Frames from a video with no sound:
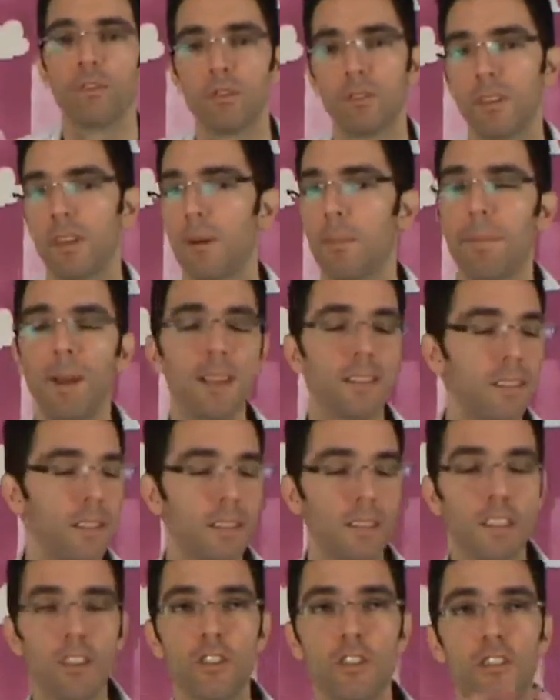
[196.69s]
They're
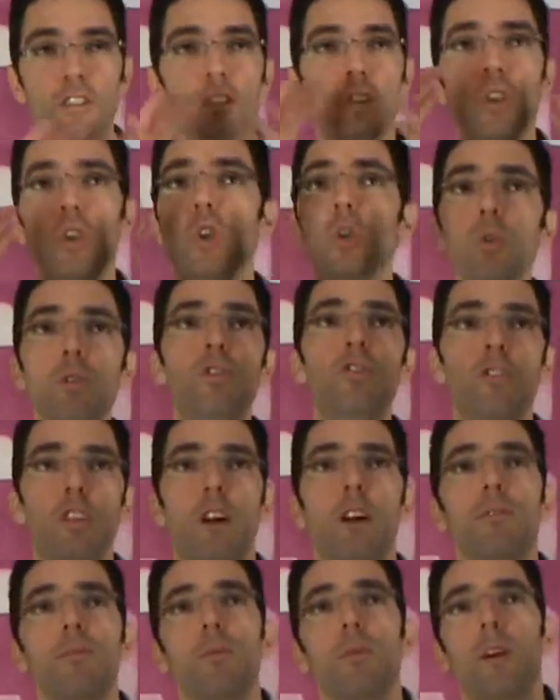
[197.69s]
basically just huge
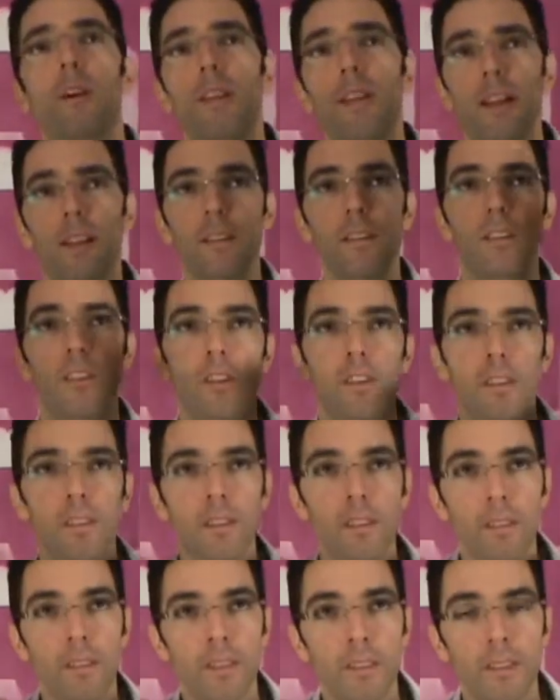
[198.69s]
software that
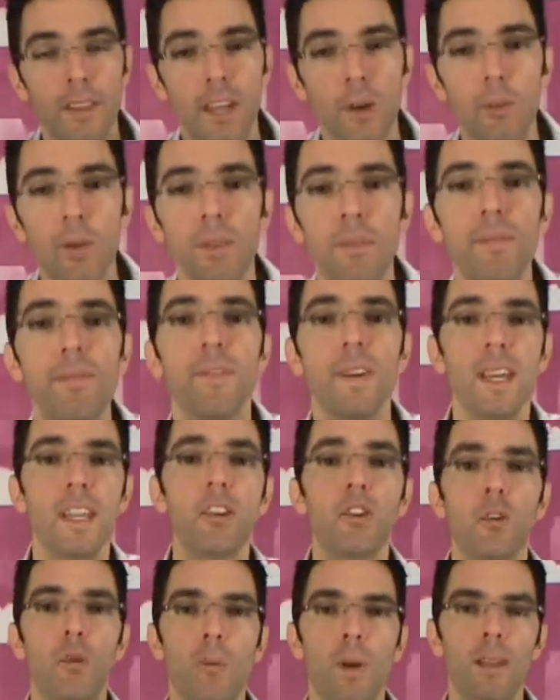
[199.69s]
they will feed
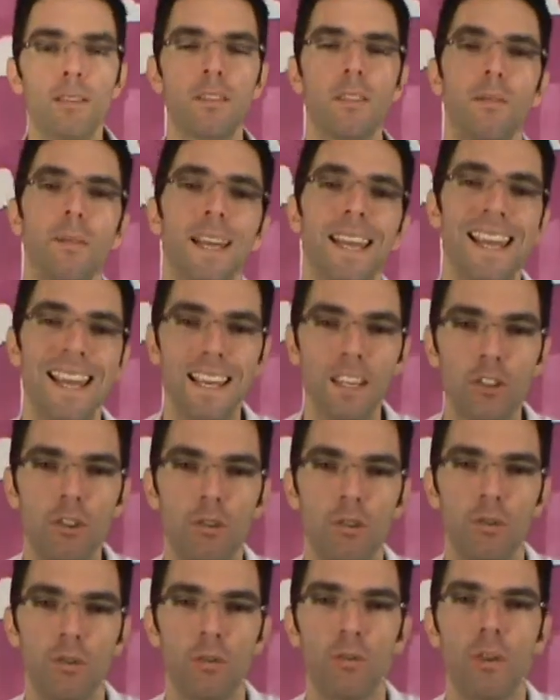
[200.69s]
your resume
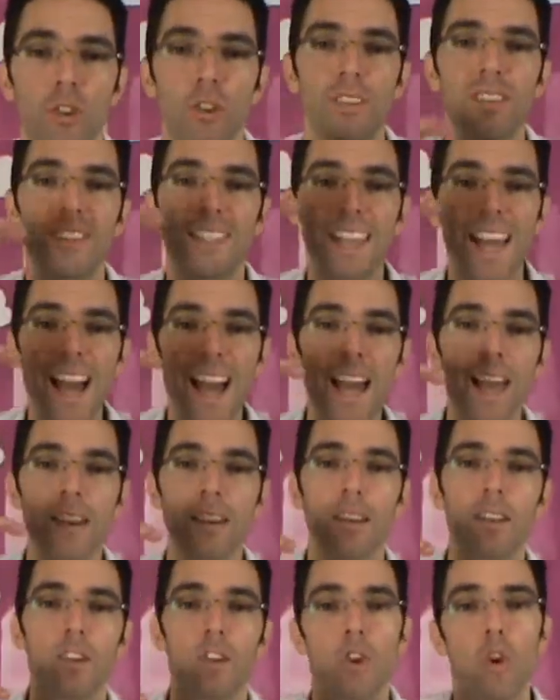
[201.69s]
into to
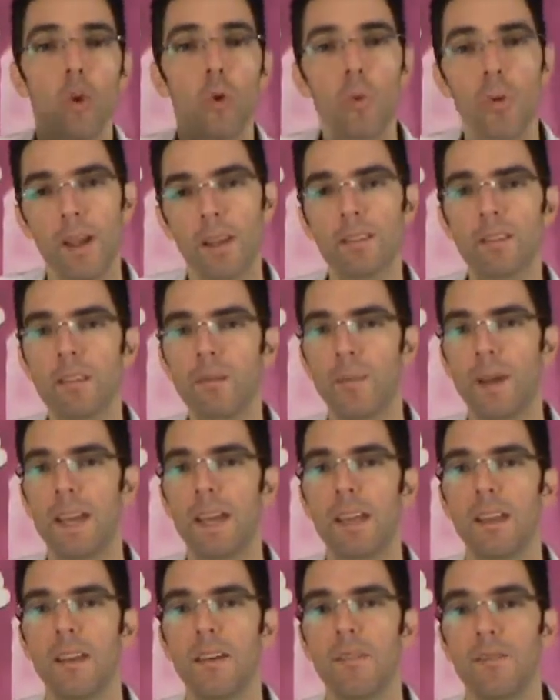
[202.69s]
scan your
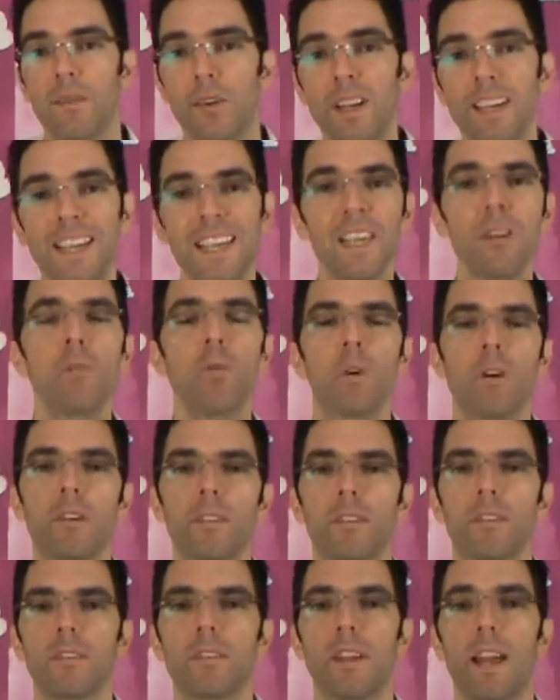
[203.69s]
resume for
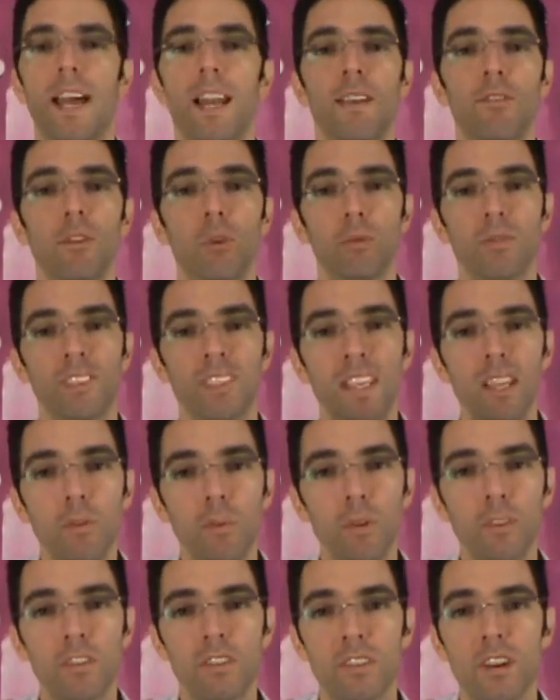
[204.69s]
keywords. And if those
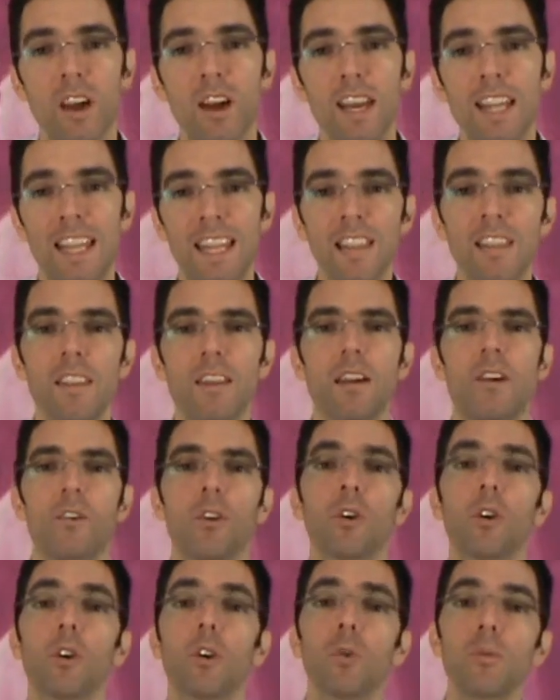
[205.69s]
keywords are not in there,
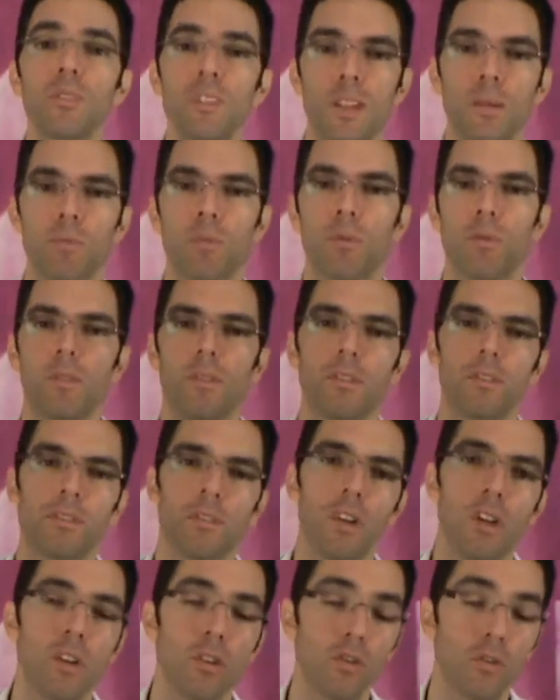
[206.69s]
you're losing points.
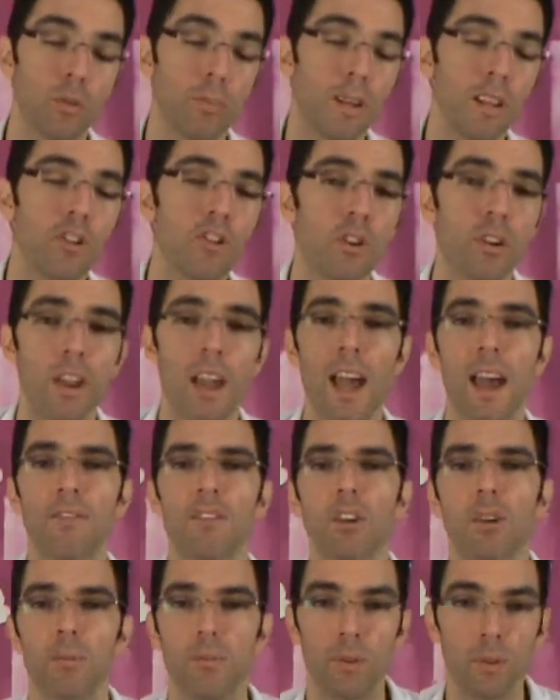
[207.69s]
So make sure you have a
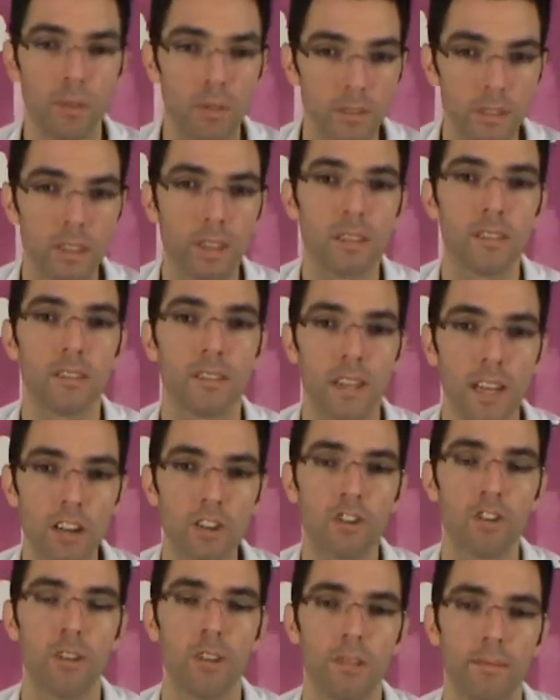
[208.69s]
computer skills
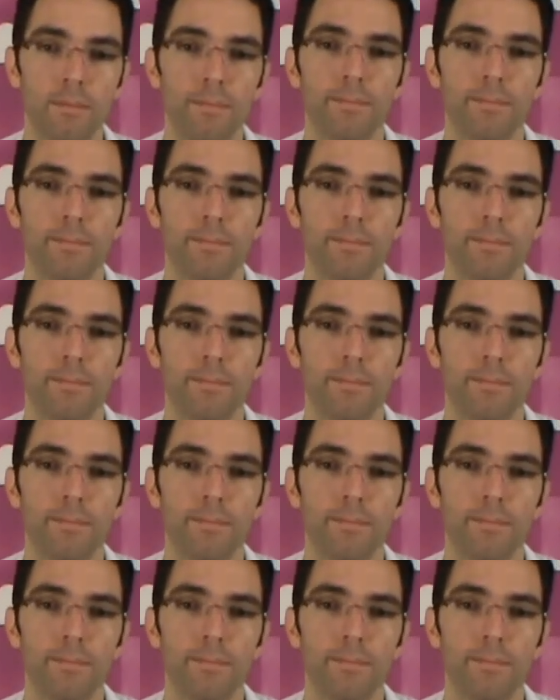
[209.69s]
section.